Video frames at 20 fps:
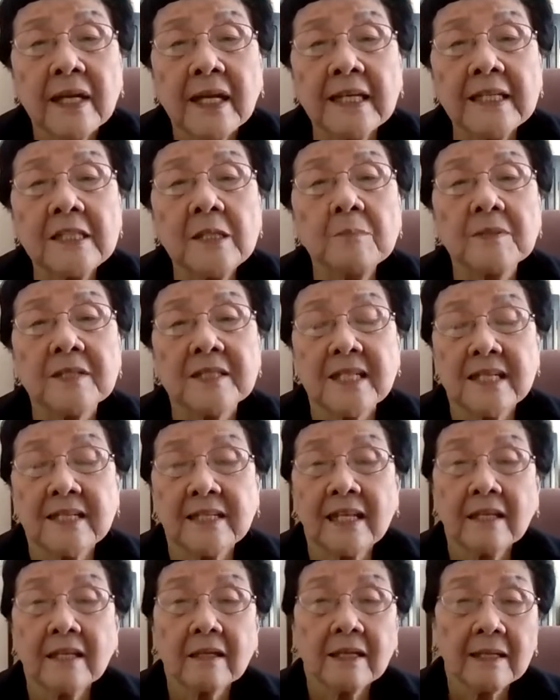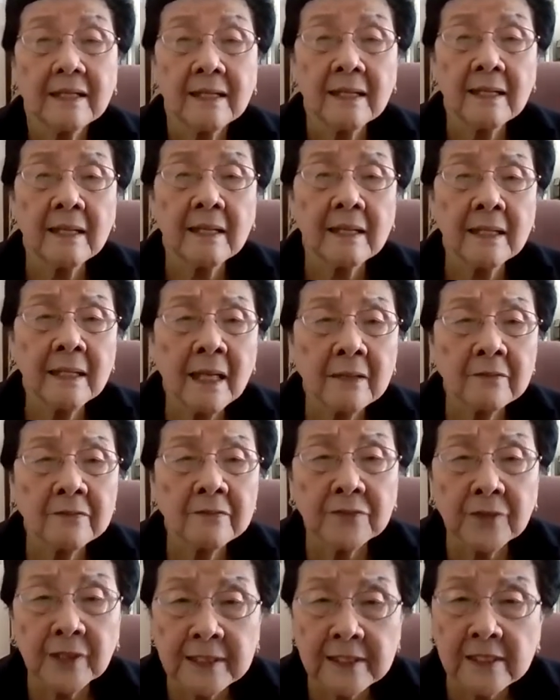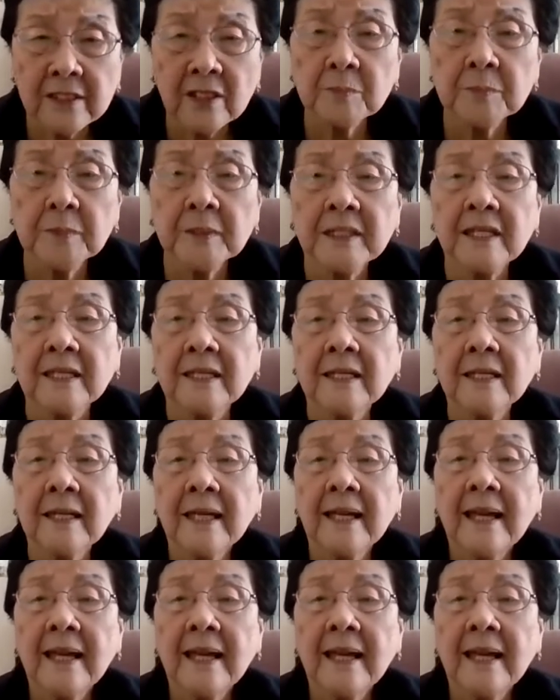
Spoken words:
80% have retinopathy.